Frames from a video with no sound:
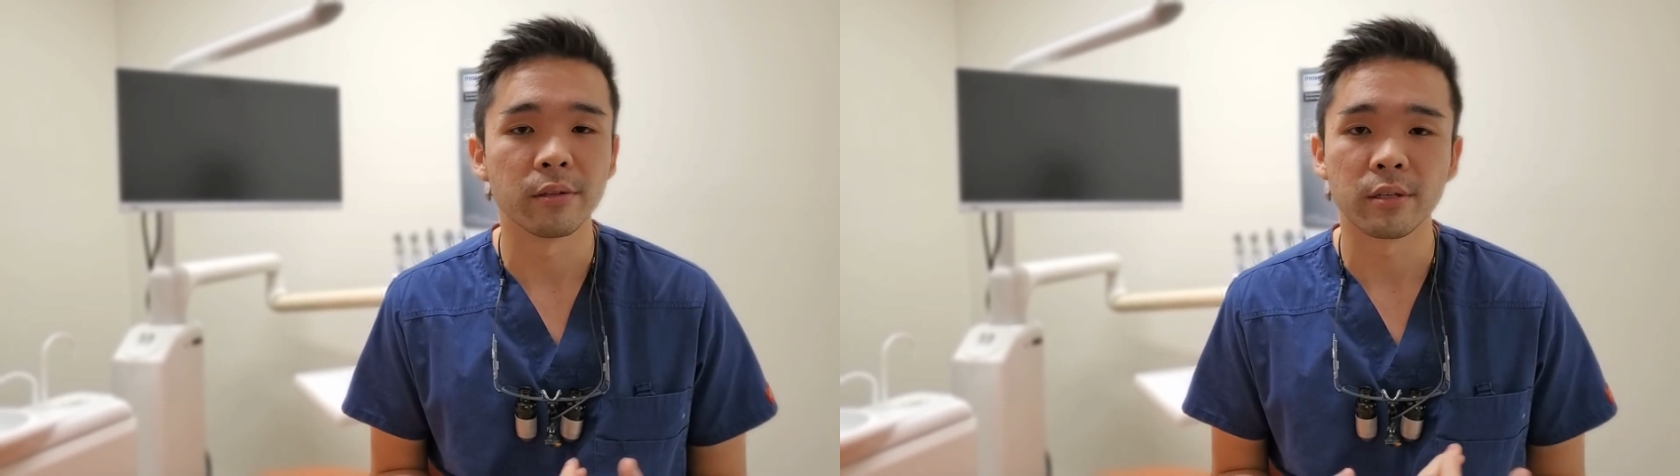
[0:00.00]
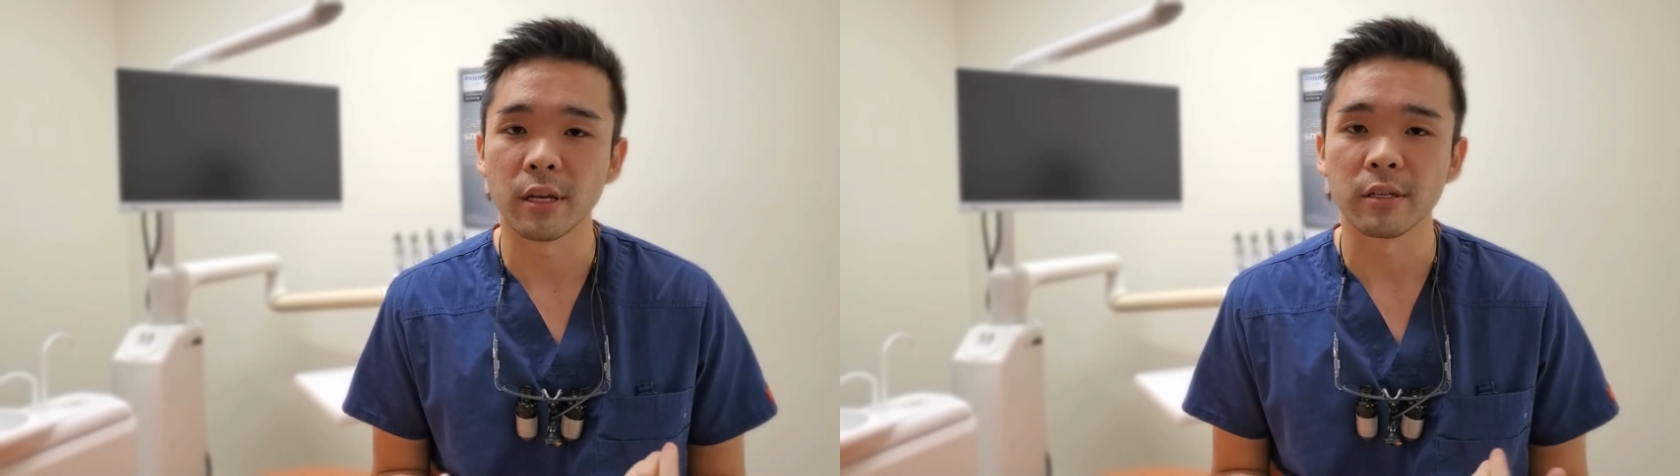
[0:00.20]

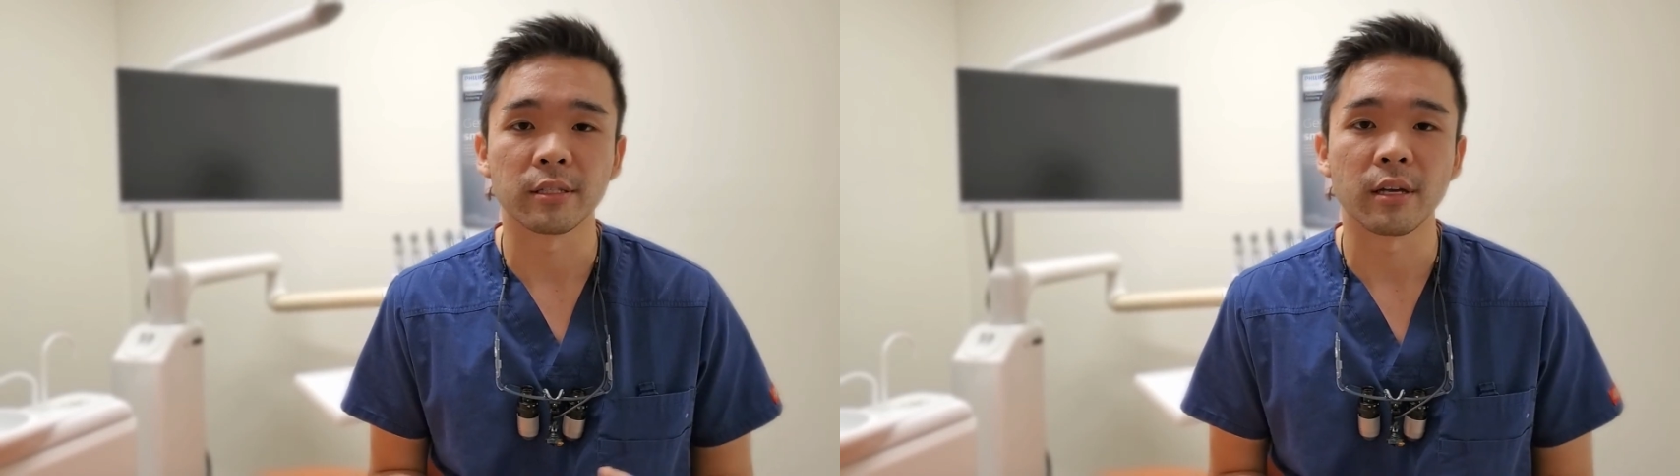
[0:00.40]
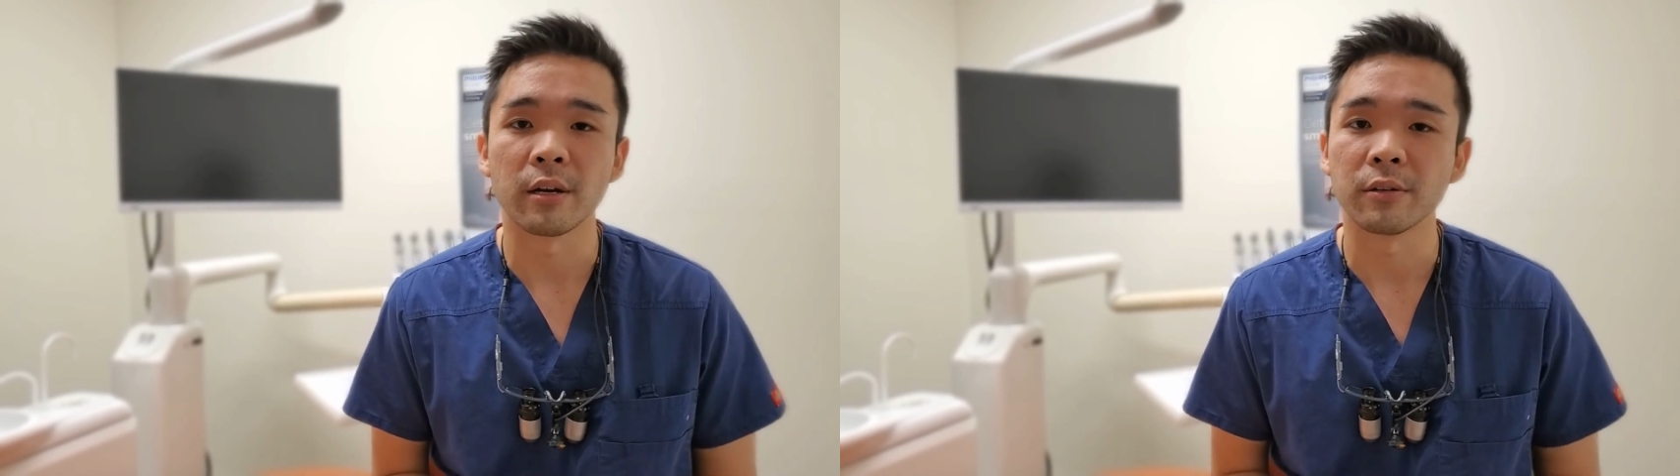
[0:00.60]
get you
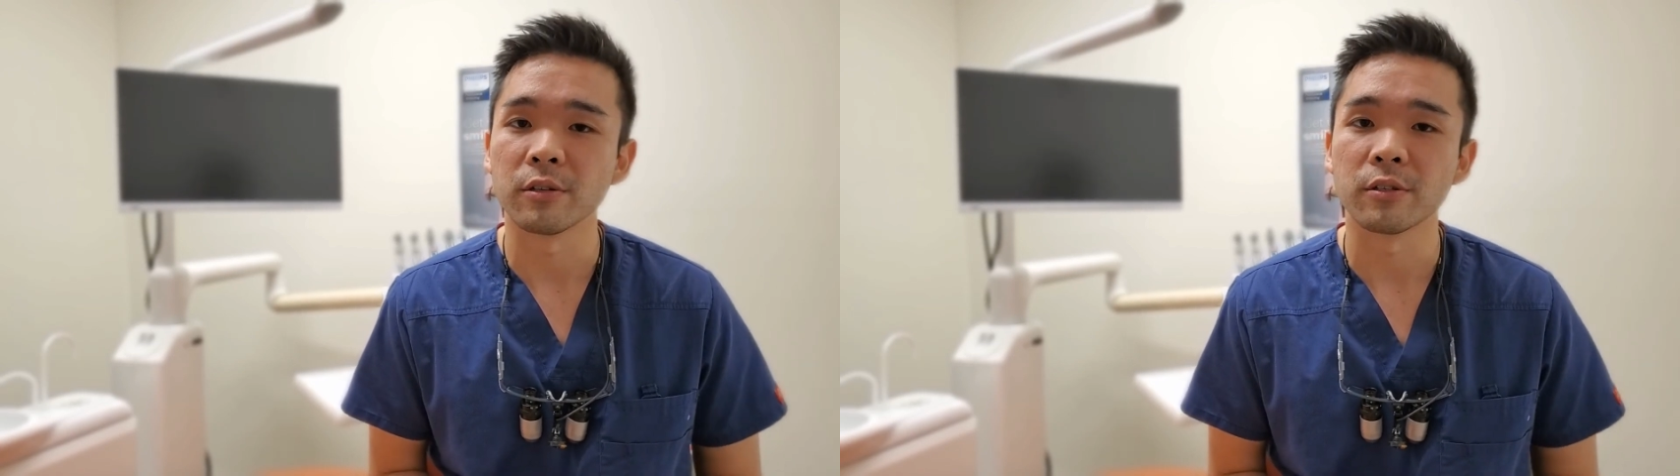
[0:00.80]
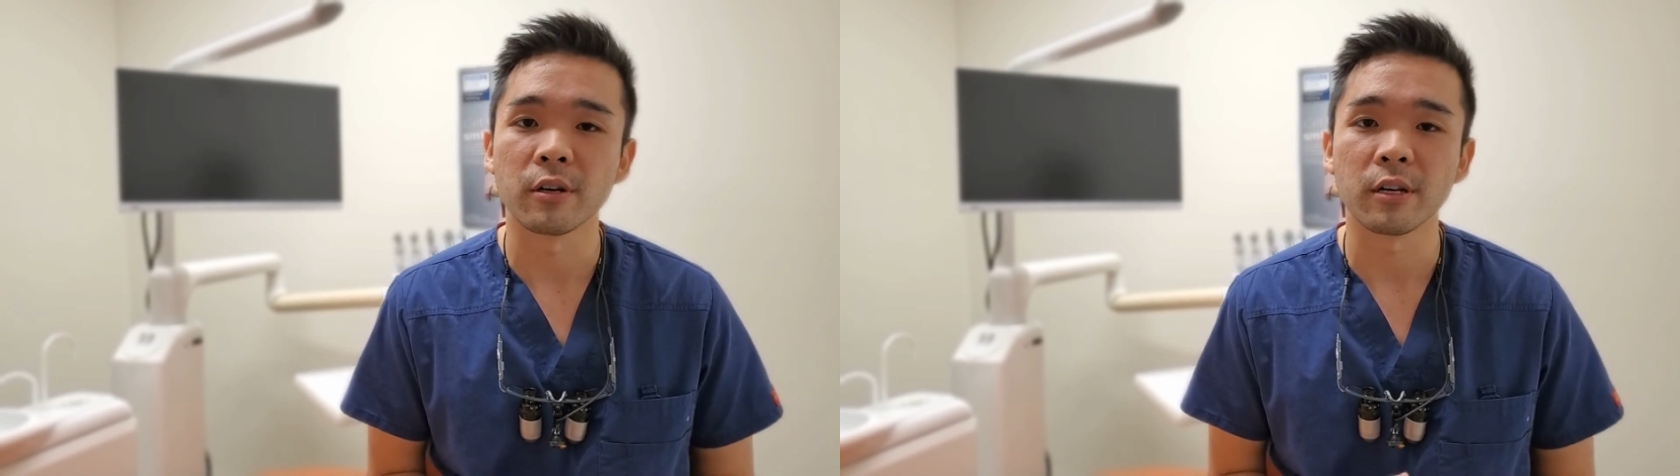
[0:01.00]
started on your
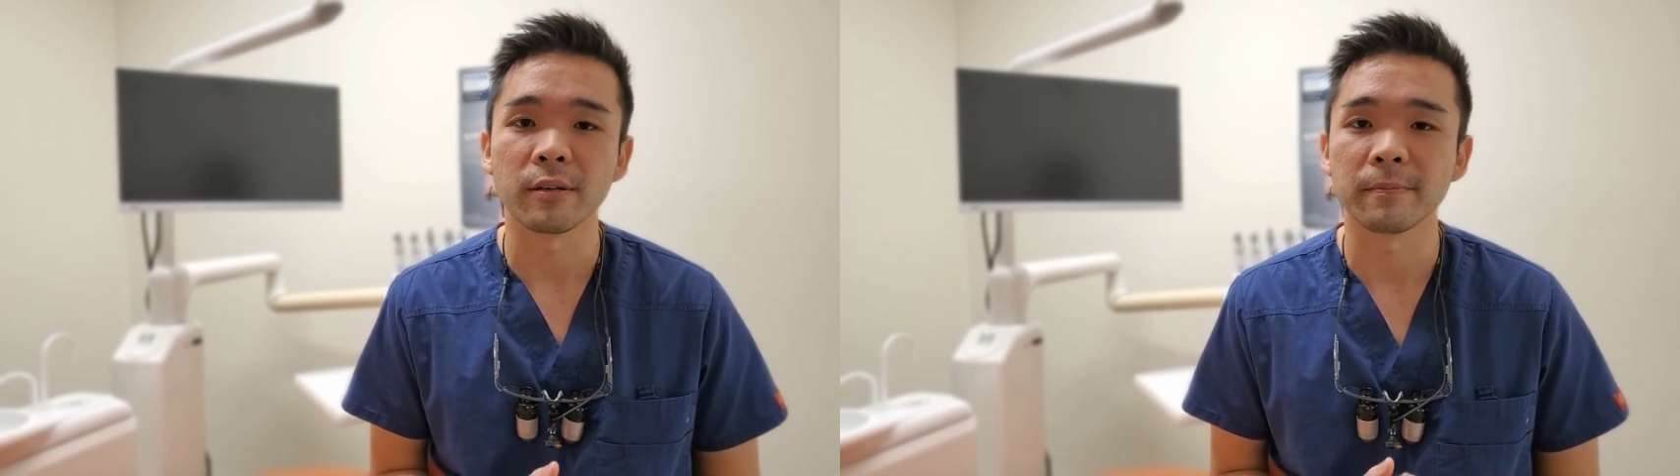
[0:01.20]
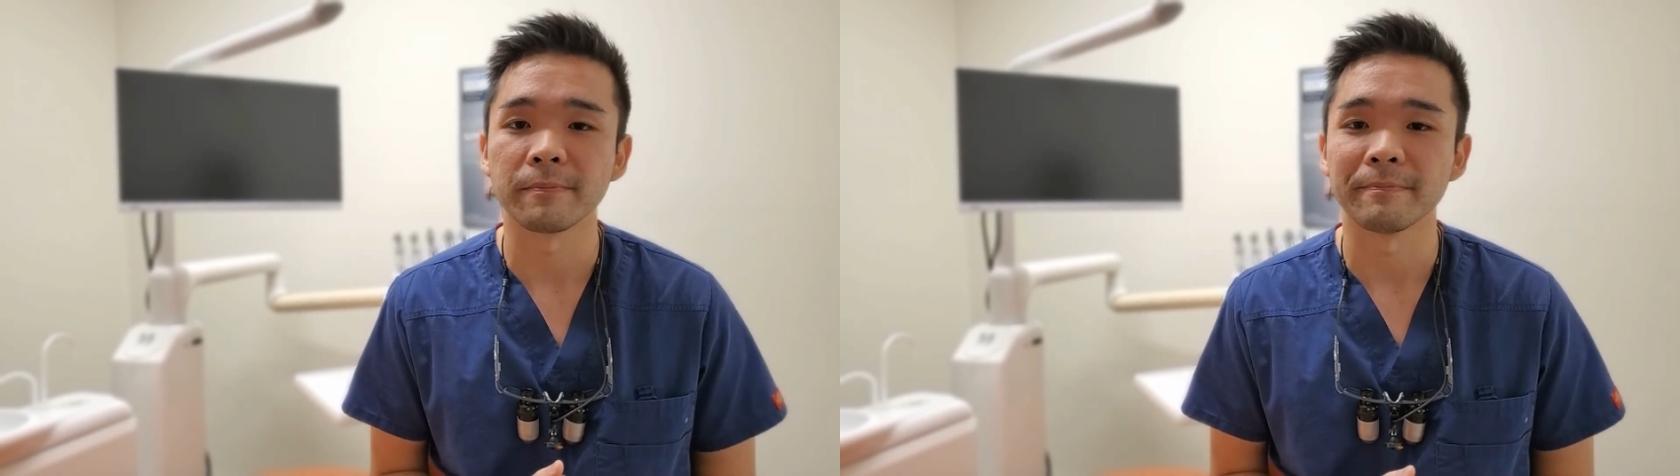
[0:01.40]
journey.
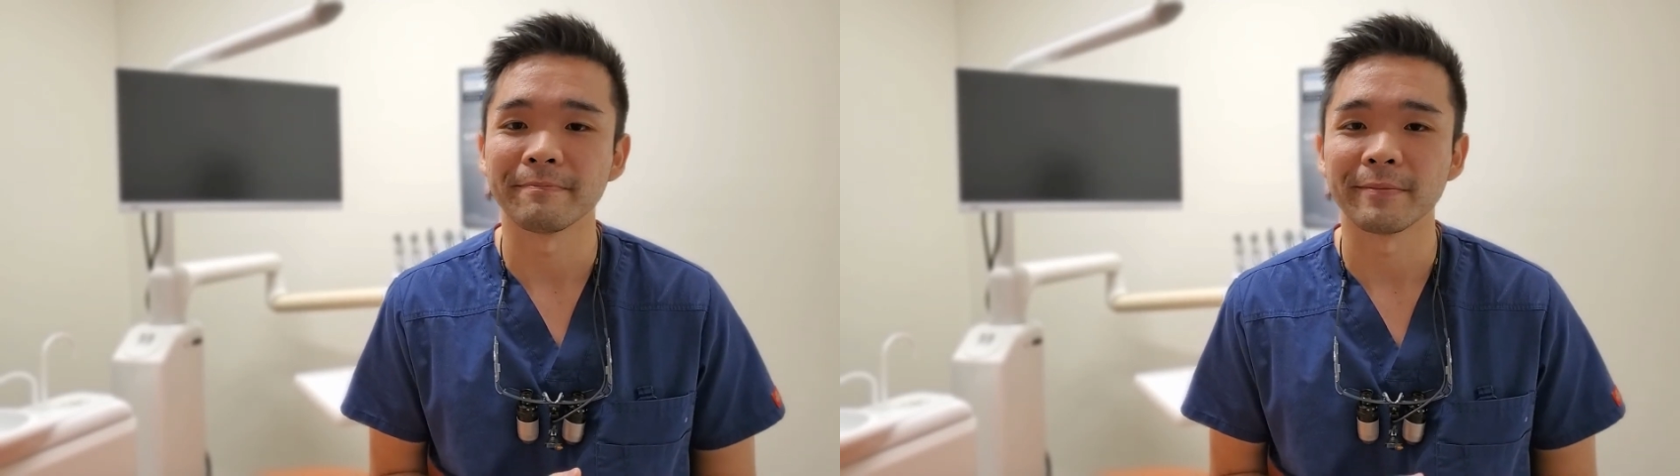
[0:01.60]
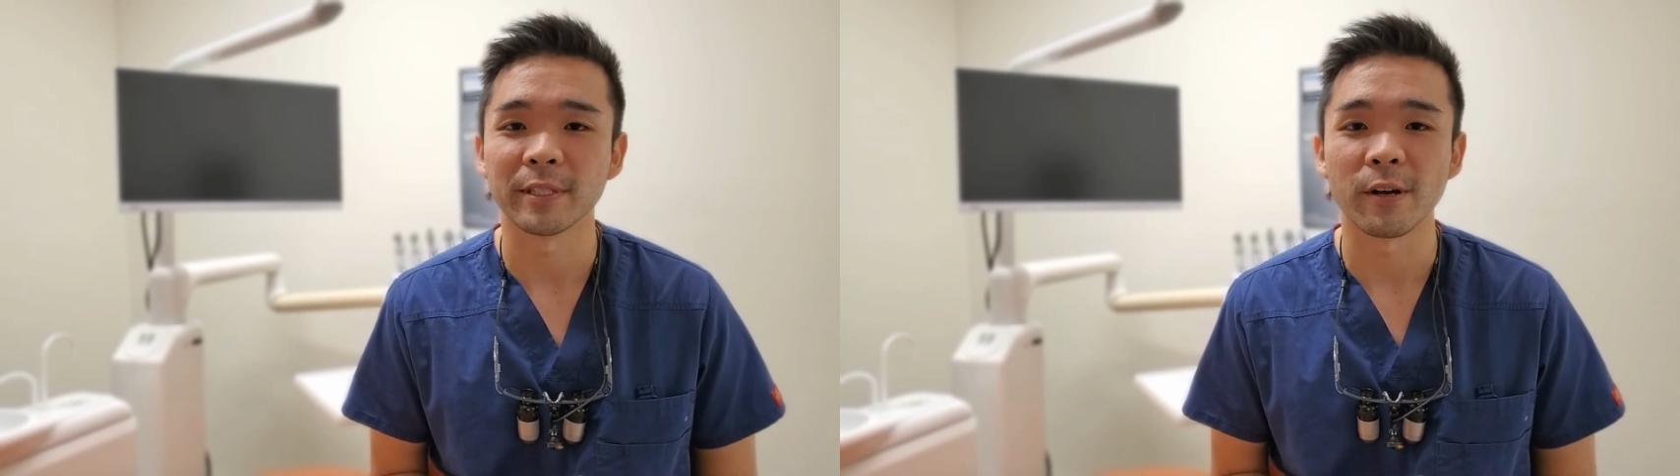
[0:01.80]

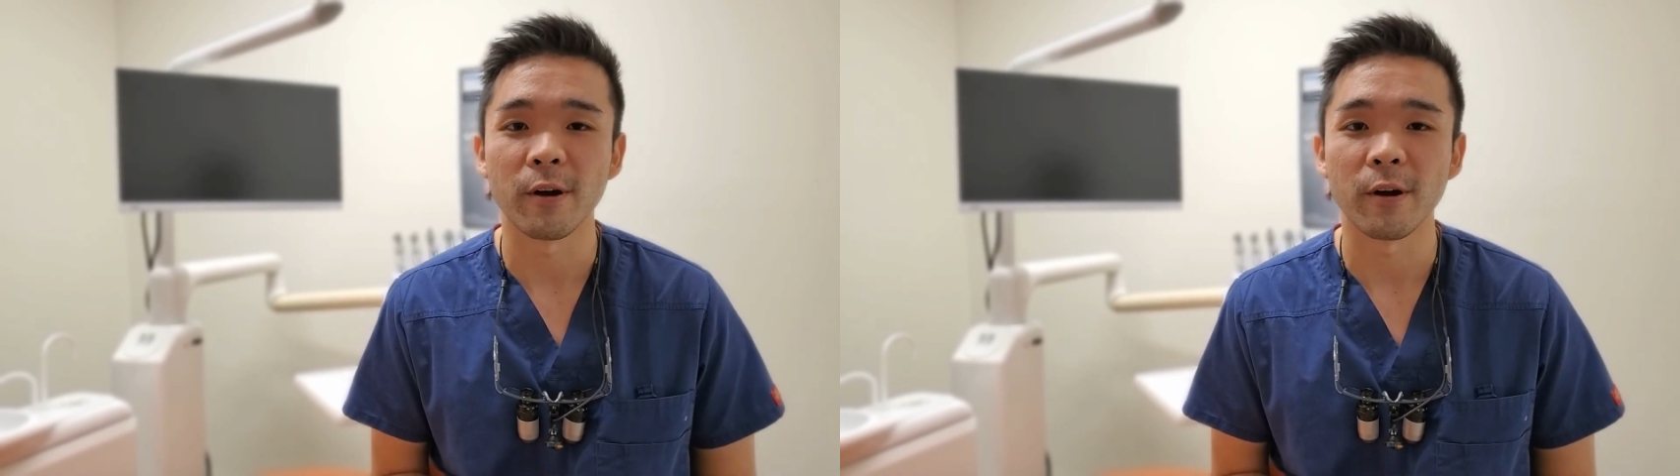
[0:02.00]
So